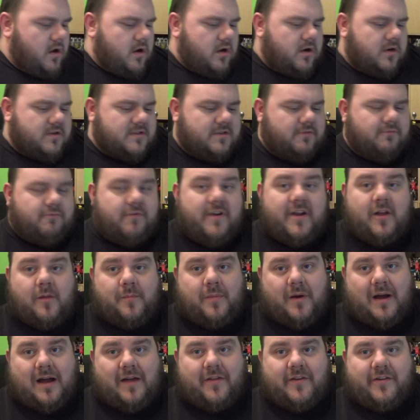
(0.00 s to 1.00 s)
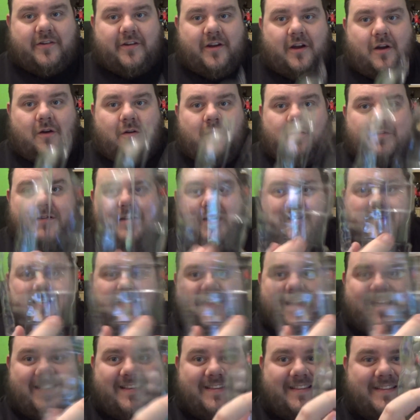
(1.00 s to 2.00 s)
Because the real part of the show is
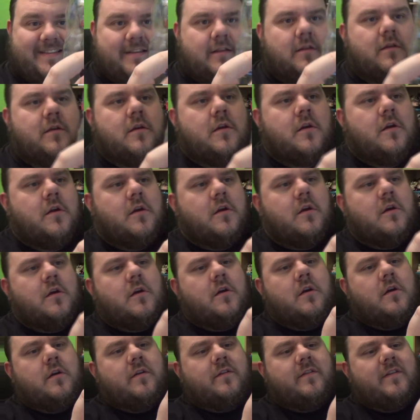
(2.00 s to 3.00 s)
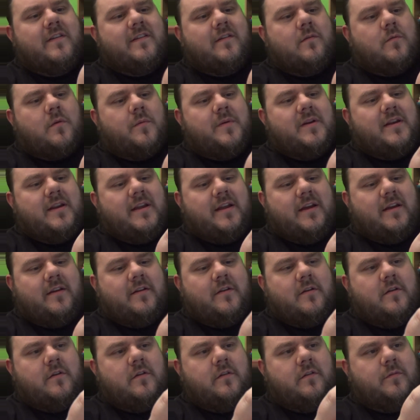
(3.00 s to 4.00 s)
this. So this is what we need
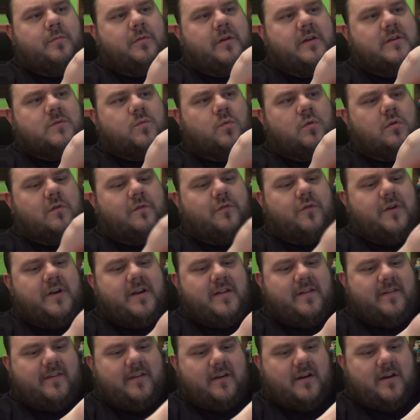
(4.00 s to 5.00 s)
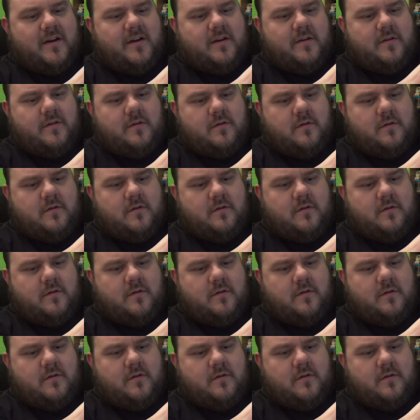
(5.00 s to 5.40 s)
to place Wolverine inside.